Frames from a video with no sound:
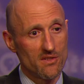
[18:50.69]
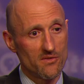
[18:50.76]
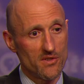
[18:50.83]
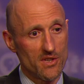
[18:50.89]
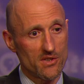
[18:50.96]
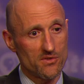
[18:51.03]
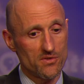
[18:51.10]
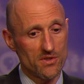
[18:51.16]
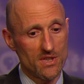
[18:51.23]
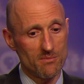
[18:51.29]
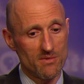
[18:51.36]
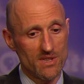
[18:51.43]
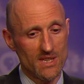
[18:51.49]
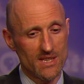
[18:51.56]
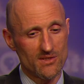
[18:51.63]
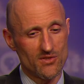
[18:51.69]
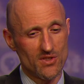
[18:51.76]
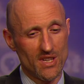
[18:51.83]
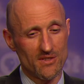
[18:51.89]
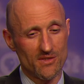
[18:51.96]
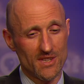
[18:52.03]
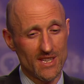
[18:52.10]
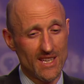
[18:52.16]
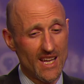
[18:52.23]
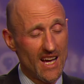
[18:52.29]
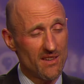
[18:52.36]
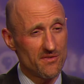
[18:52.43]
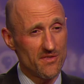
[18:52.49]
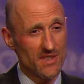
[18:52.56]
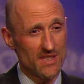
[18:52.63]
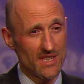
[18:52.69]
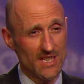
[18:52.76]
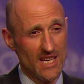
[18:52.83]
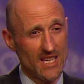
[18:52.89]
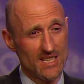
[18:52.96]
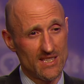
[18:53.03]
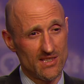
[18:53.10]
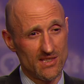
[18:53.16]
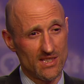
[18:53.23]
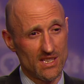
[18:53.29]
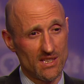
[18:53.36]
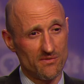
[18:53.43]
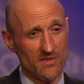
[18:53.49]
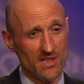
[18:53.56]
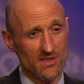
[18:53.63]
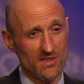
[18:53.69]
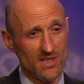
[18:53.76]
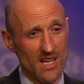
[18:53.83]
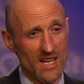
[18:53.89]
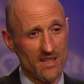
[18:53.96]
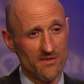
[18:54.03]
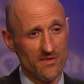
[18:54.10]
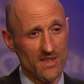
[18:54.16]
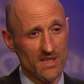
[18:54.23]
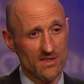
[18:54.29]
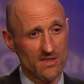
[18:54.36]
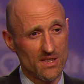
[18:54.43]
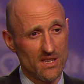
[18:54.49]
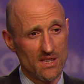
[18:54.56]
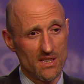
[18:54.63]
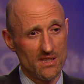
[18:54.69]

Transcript: for their treatment. They're generally not feeling any significant side effects.